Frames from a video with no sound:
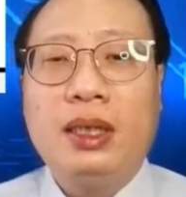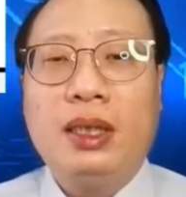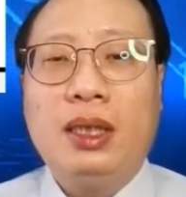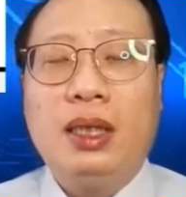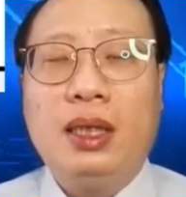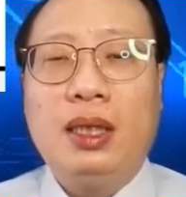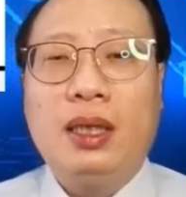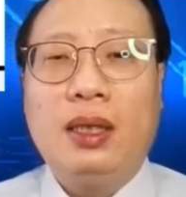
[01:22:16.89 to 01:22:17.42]

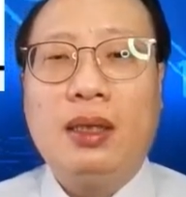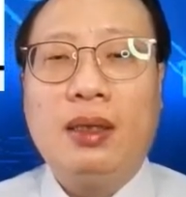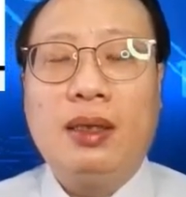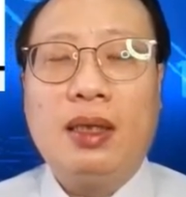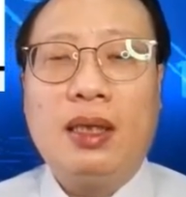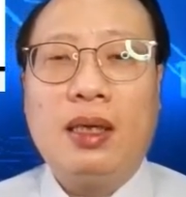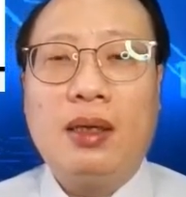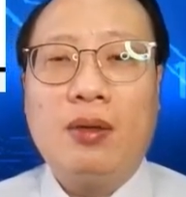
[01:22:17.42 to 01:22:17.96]

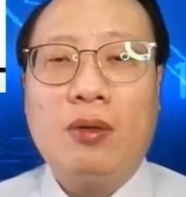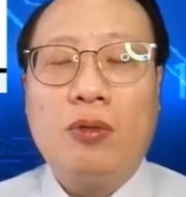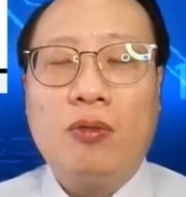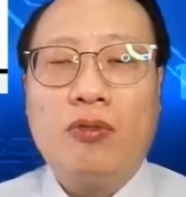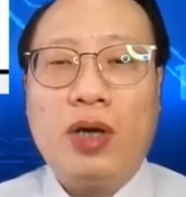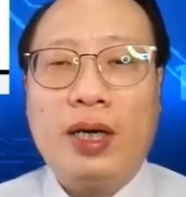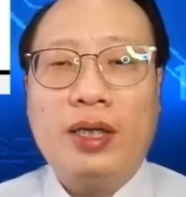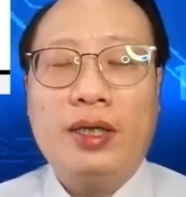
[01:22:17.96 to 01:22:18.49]
how
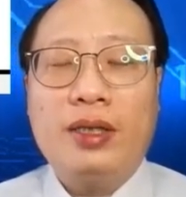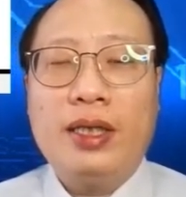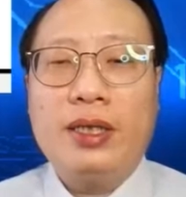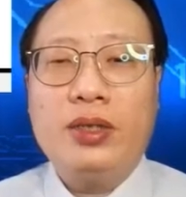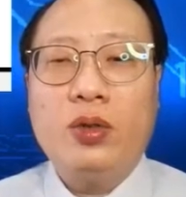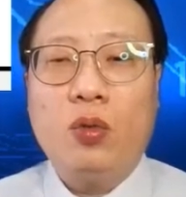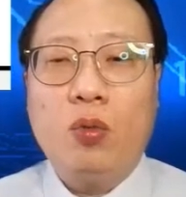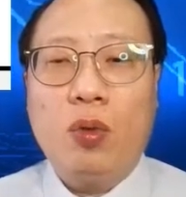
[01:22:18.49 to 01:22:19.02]
rugged
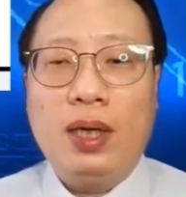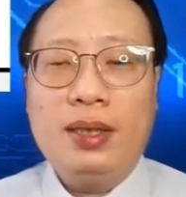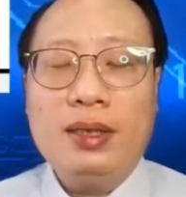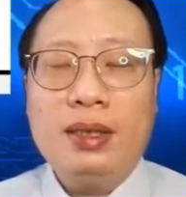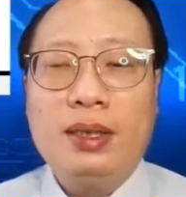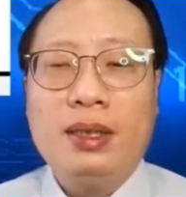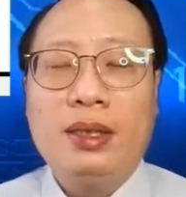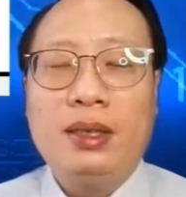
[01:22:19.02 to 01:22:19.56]
that you want,